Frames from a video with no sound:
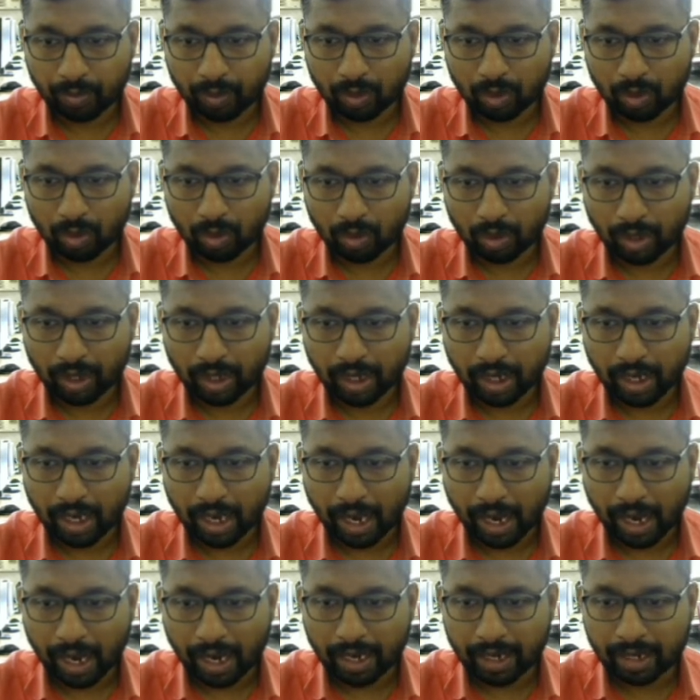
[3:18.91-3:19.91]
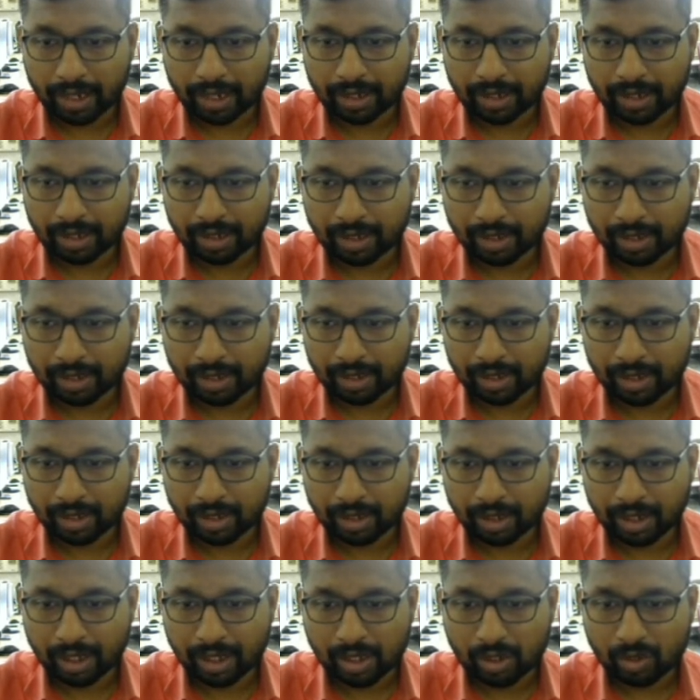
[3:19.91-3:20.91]
Okay, and
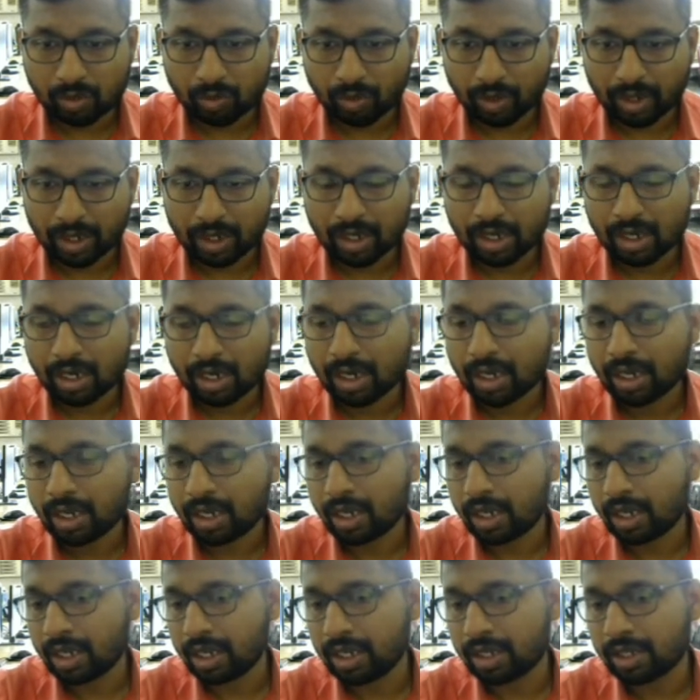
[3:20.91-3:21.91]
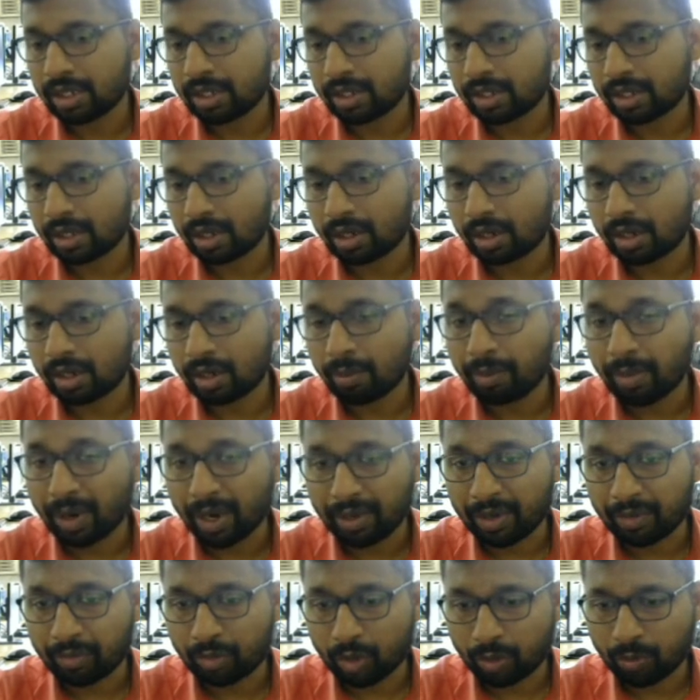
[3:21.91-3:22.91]
this one is a
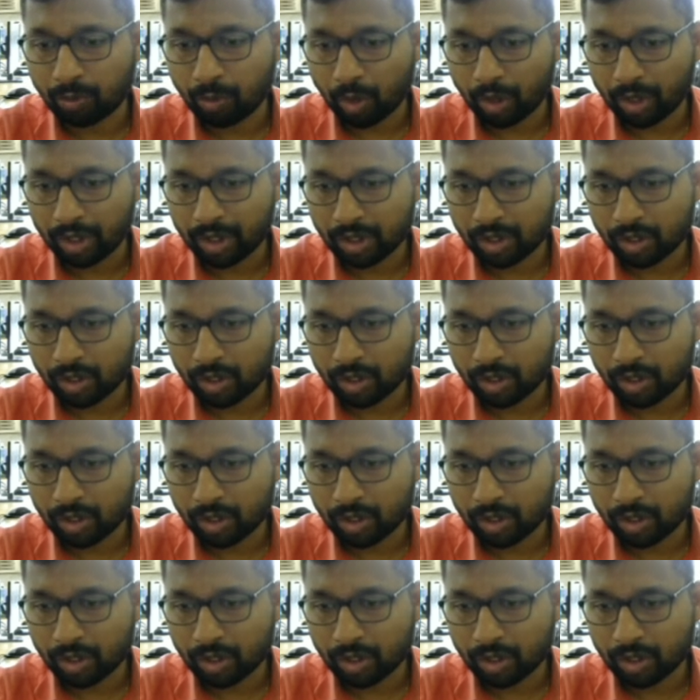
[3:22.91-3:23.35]
pivot point.